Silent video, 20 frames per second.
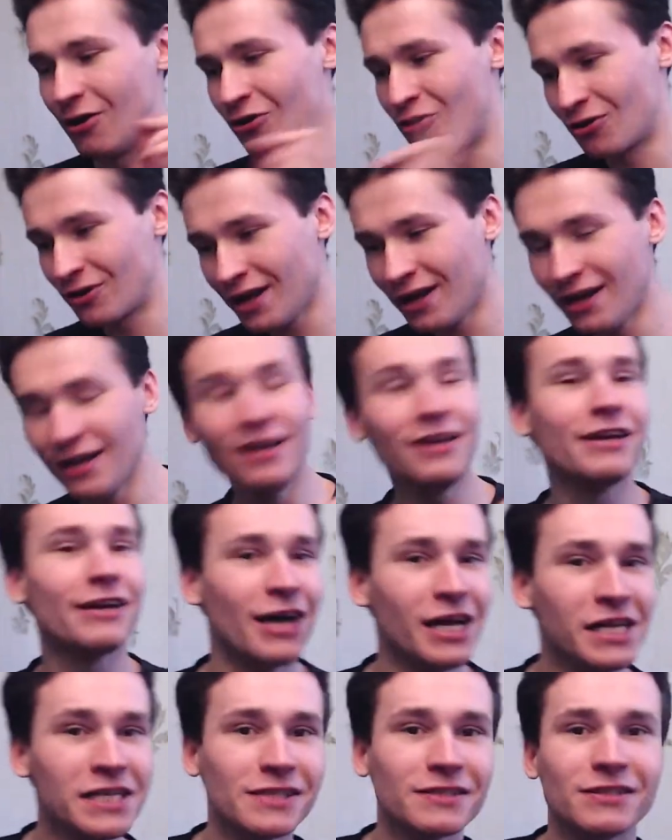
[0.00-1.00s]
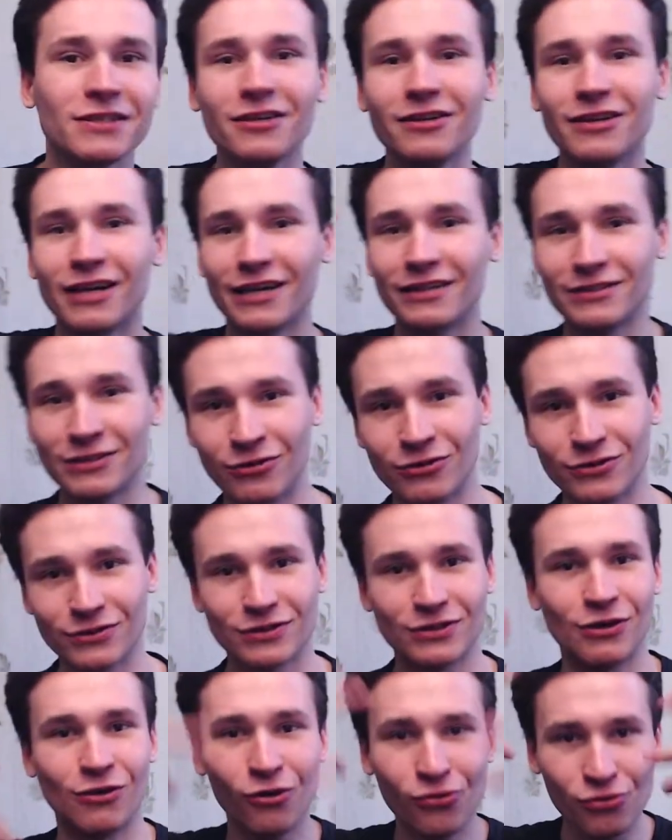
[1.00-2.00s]
OK, cancel, and
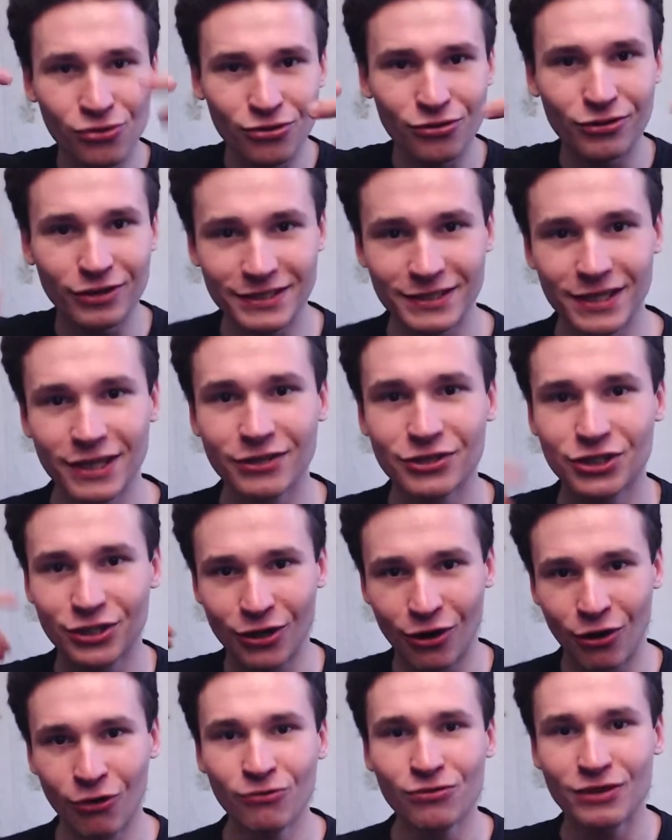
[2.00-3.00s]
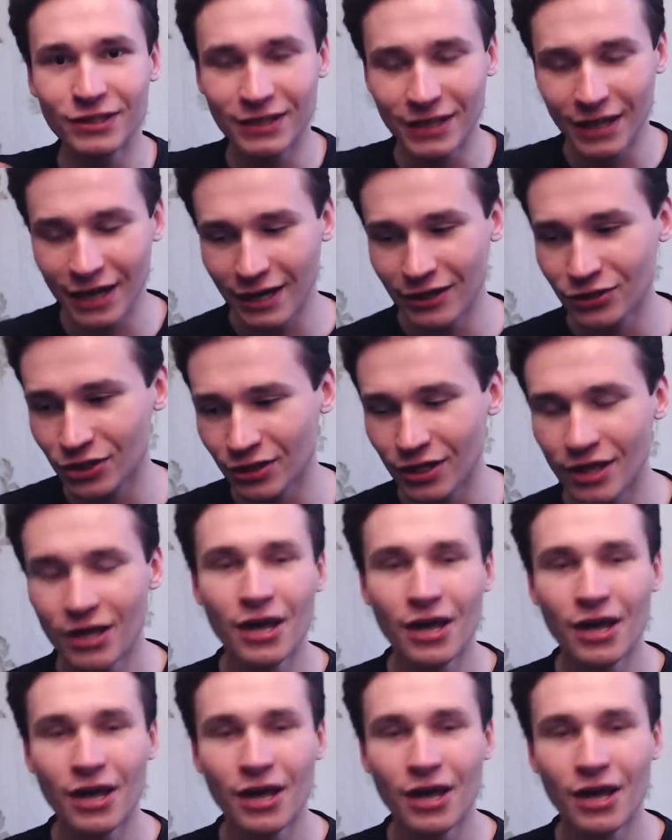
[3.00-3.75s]
also authorization, authentication.